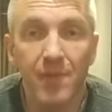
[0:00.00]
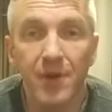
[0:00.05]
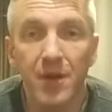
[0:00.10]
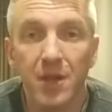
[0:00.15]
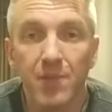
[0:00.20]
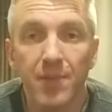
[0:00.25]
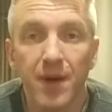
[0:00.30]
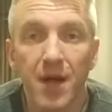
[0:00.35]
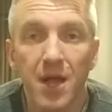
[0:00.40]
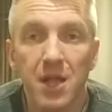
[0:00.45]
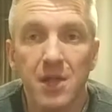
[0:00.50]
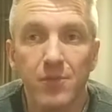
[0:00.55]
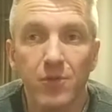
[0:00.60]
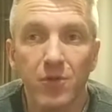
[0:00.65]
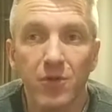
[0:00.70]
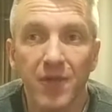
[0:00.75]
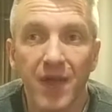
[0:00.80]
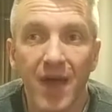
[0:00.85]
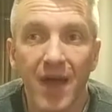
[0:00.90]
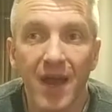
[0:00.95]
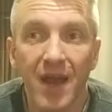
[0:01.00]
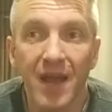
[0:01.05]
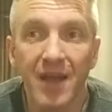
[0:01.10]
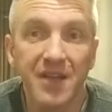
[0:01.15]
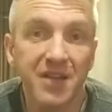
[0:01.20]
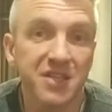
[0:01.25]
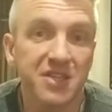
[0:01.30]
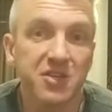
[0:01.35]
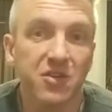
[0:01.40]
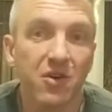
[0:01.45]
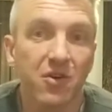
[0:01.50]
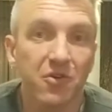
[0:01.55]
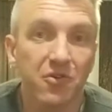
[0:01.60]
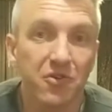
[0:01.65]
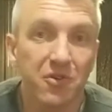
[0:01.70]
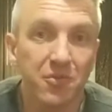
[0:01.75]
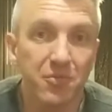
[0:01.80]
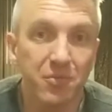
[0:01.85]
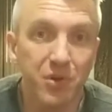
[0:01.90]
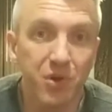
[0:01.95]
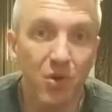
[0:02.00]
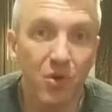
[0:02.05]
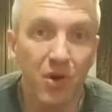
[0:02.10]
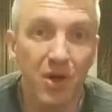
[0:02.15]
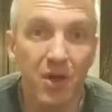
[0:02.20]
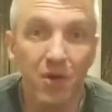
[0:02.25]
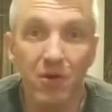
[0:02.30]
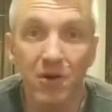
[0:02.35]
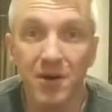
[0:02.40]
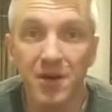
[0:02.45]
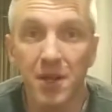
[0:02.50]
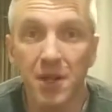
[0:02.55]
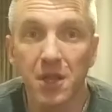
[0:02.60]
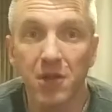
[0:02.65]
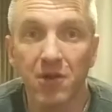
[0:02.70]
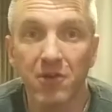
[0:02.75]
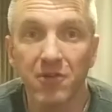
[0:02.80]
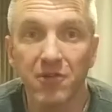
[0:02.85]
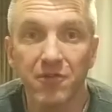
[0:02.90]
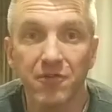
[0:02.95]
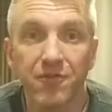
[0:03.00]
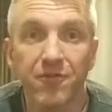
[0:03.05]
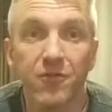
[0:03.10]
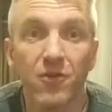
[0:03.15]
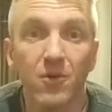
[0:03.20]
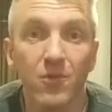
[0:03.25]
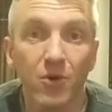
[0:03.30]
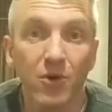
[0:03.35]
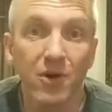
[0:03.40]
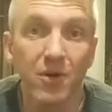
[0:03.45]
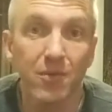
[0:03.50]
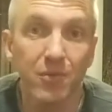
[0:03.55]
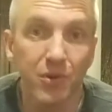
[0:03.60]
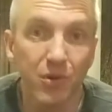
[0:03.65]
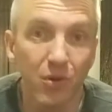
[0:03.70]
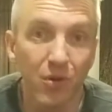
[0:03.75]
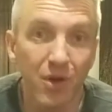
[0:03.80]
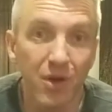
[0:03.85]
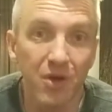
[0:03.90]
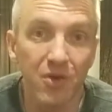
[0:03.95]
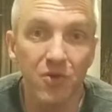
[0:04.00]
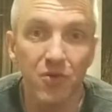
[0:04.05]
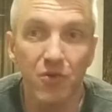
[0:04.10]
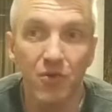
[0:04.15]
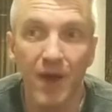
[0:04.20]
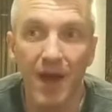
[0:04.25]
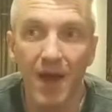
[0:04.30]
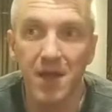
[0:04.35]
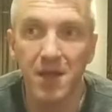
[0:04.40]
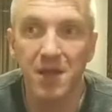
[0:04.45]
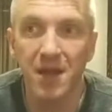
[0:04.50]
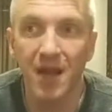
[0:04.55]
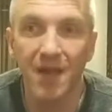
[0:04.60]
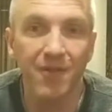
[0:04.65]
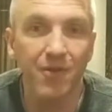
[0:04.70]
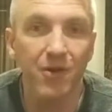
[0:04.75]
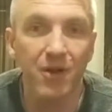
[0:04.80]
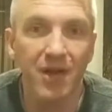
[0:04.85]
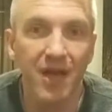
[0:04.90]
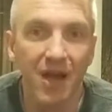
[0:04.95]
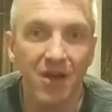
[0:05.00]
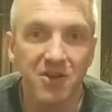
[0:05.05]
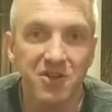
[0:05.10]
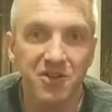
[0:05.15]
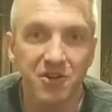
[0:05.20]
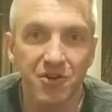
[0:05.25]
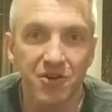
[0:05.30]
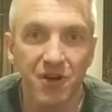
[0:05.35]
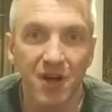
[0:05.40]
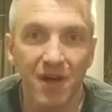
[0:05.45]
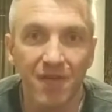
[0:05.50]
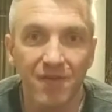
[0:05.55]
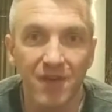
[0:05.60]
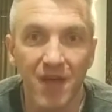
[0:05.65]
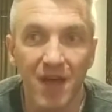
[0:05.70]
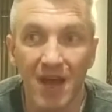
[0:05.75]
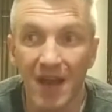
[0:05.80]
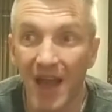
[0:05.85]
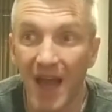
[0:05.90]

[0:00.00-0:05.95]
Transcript: but it's possible that a disgruntled employee or a disgruntled former employee who hasn't had their accounts turned off yet